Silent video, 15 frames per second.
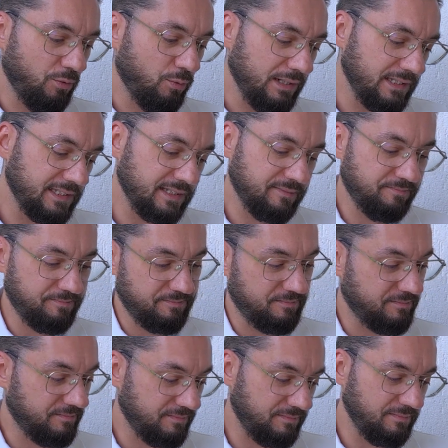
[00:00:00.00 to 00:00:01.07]
what's
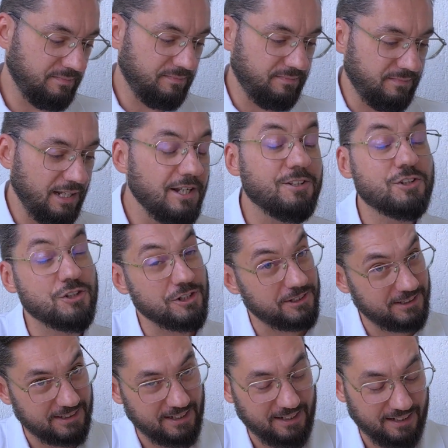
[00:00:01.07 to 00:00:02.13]

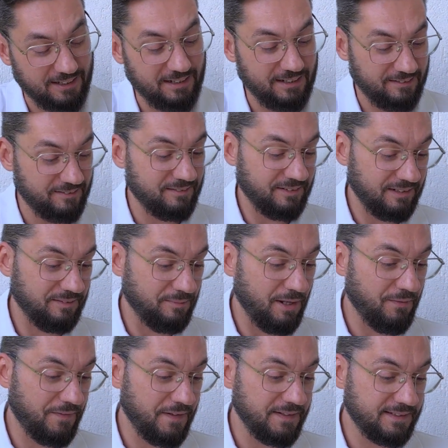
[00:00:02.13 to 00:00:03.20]
interesting and
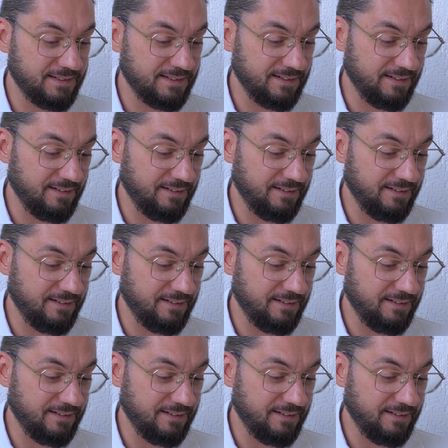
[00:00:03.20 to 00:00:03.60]
about this